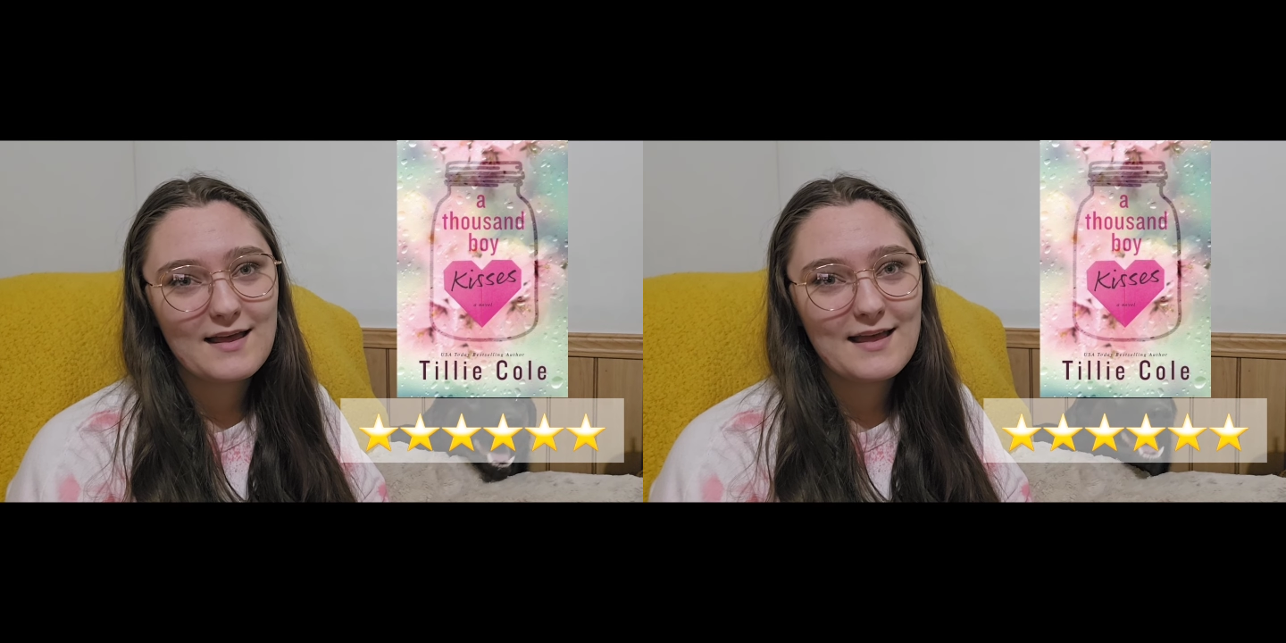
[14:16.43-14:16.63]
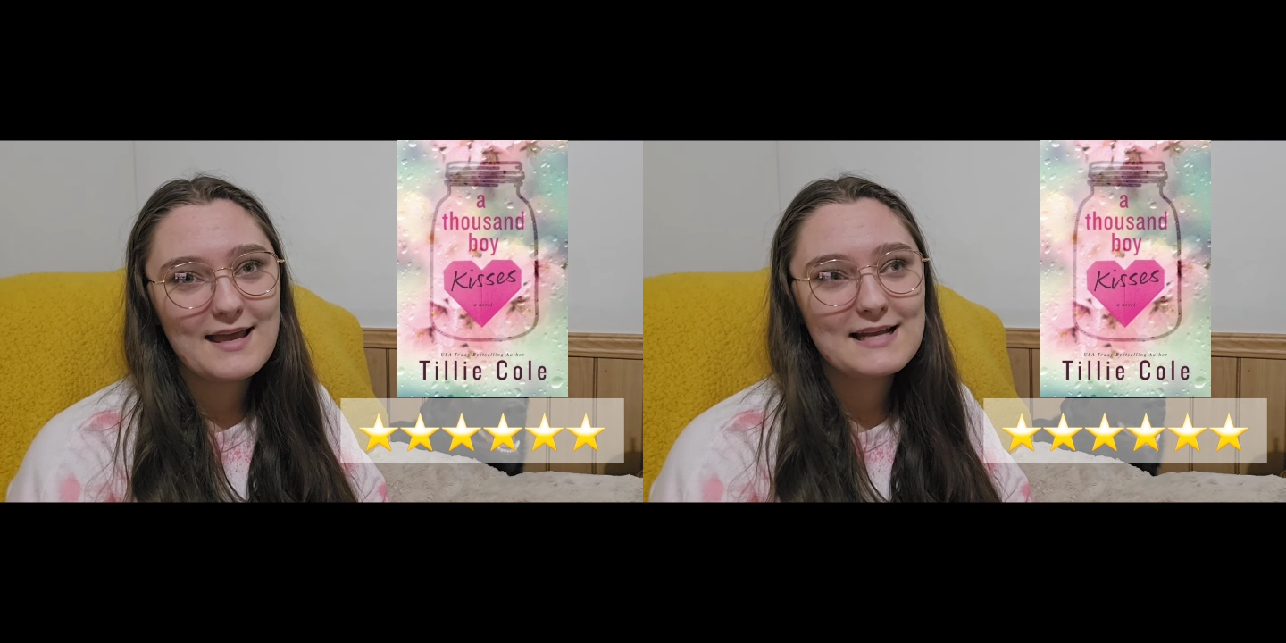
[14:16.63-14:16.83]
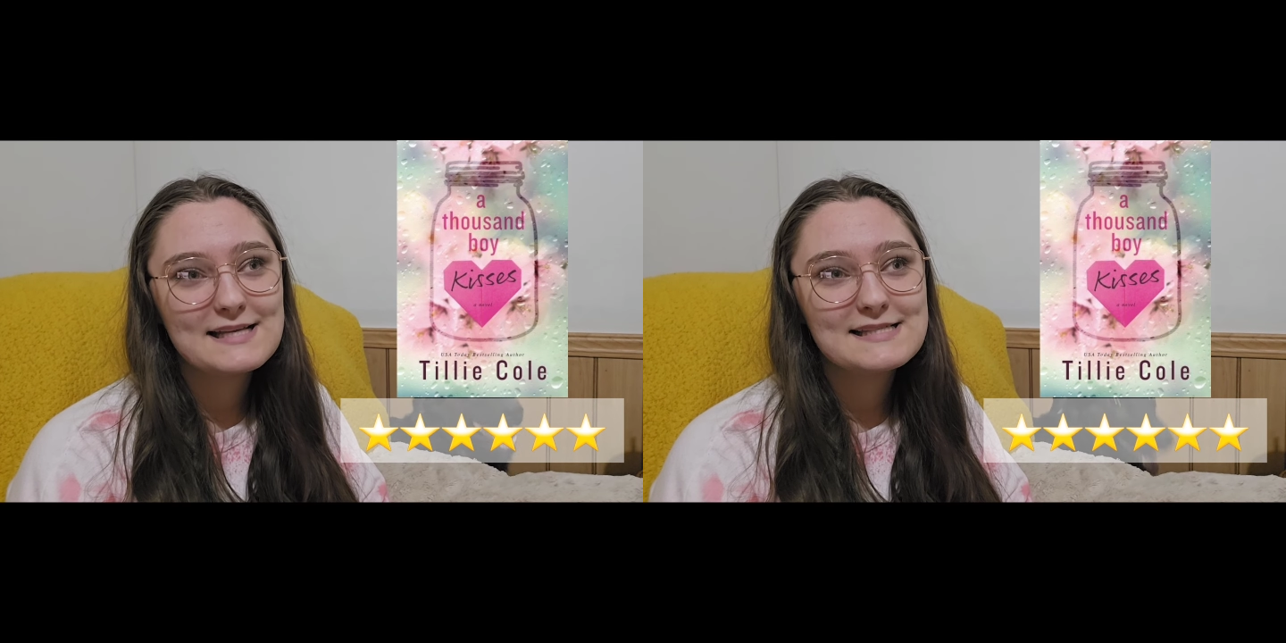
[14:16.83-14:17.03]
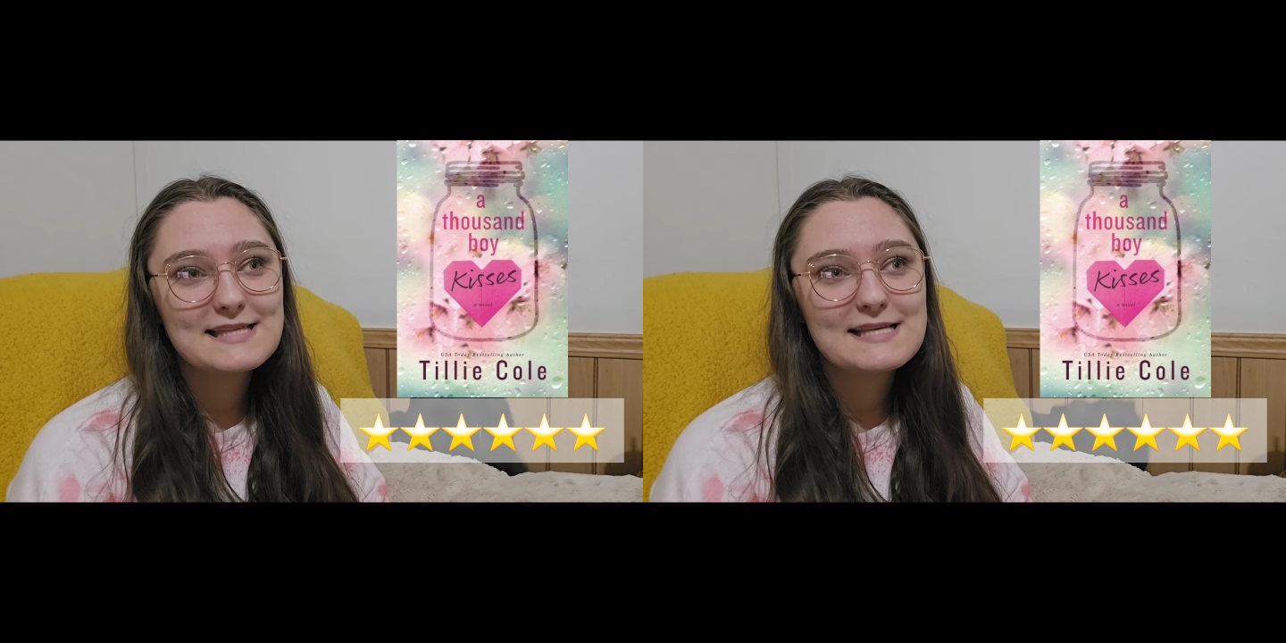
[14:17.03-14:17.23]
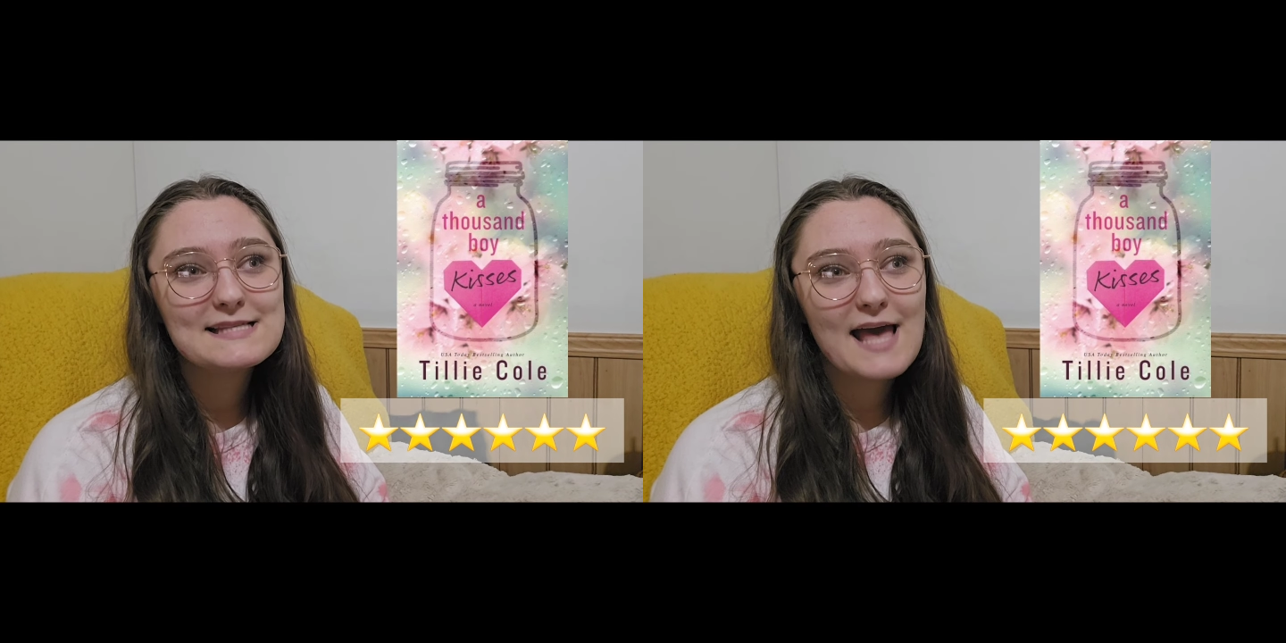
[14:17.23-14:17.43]
It is
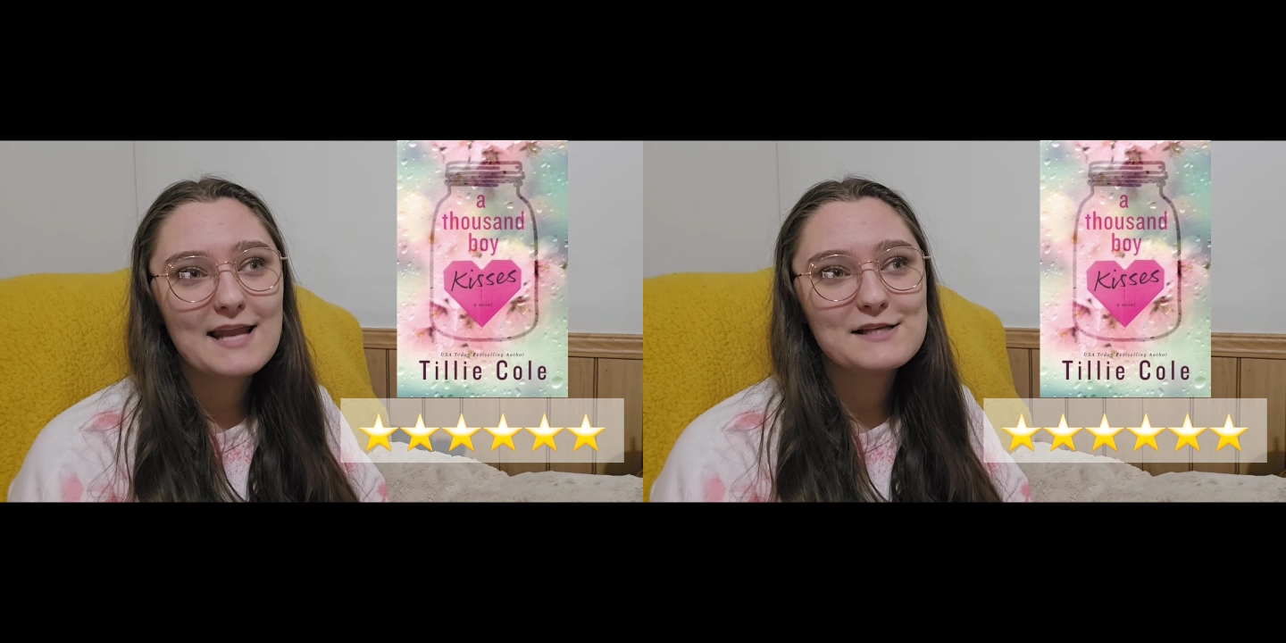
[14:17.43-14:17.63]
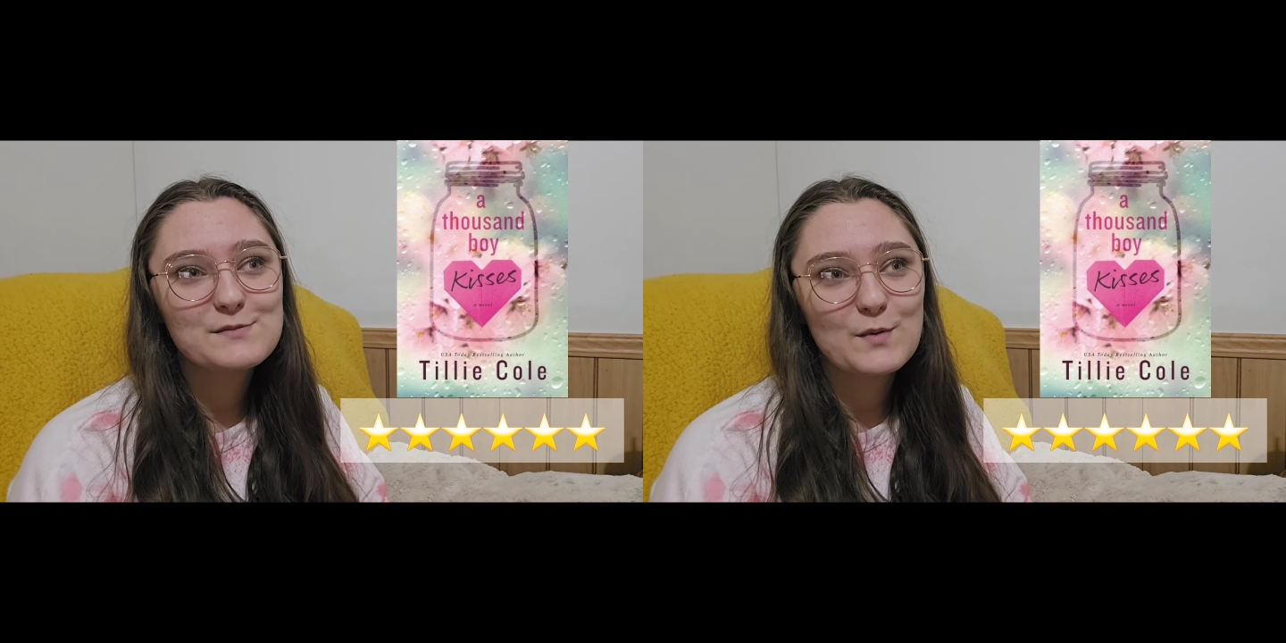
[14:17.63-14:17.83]
the saddest